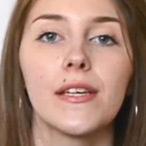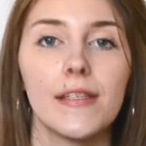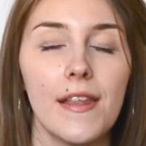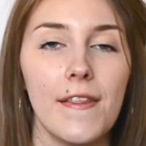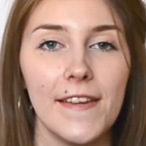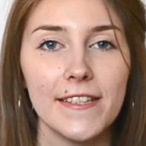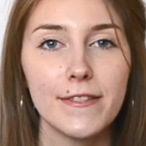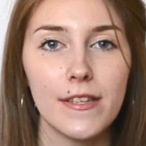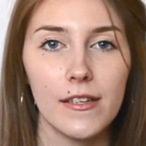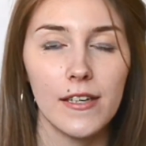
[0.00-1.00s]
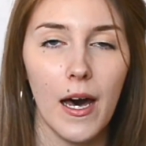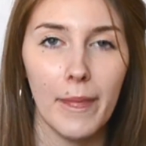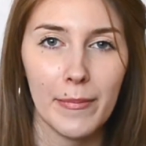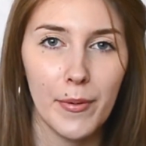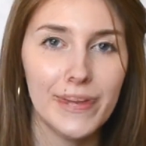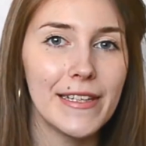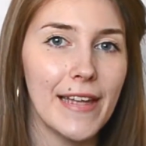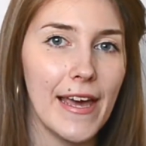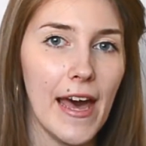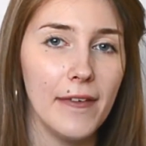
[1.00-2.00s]
The next comic book that
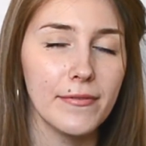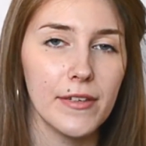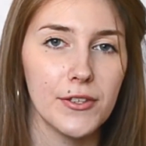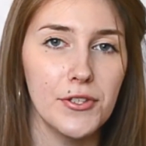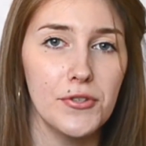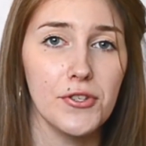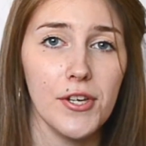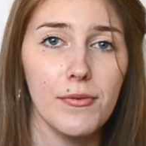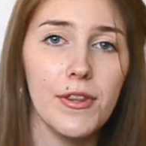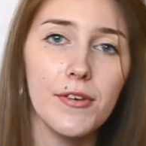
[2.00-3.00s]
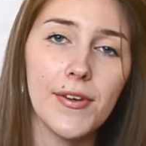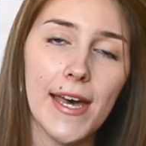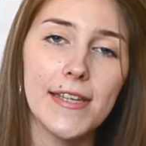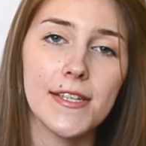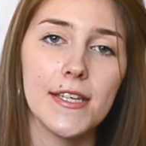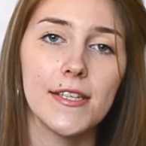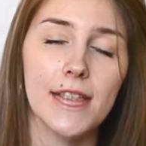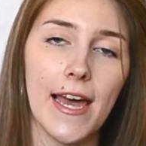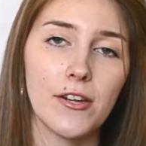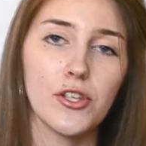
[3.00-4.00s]
I have to share with you guys is
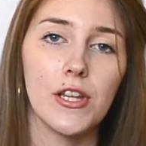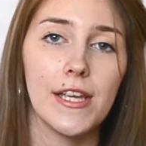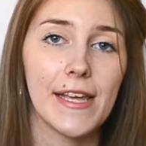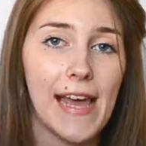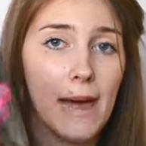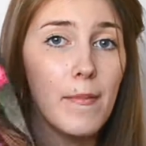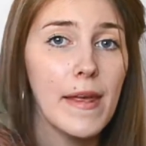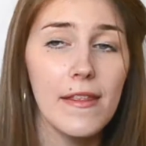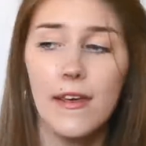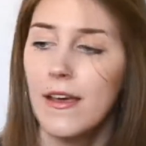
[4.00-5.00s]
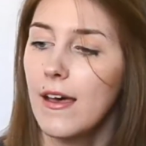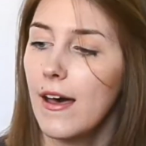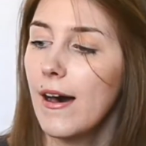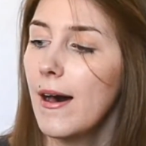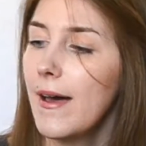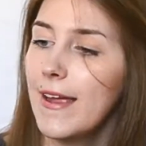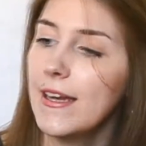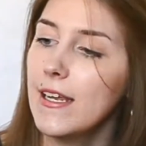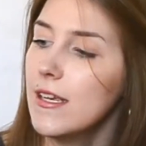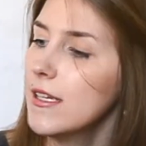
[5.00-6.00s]
actually Gambit, and
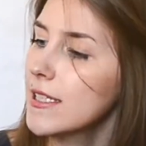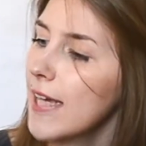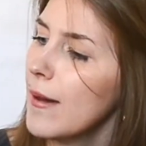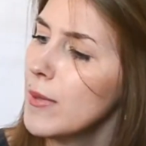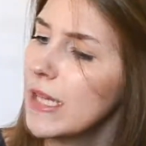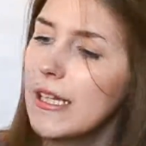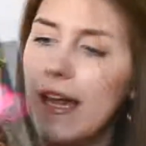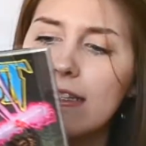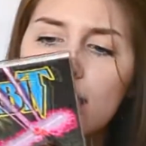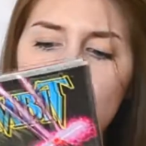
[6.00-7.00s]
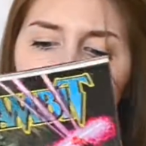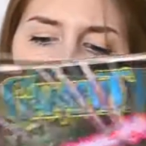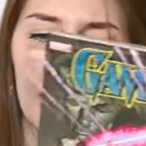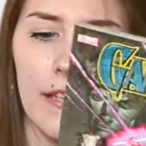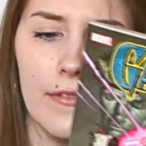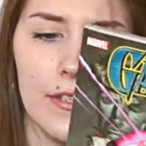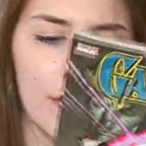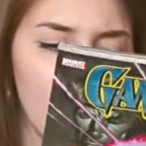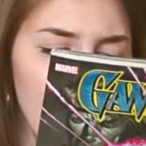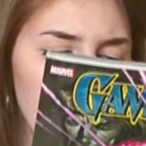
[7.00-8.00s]
it is Gambit Classic, I believe it's
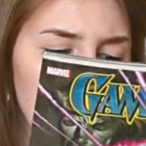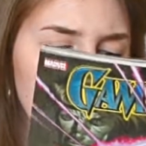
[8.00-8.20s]
called.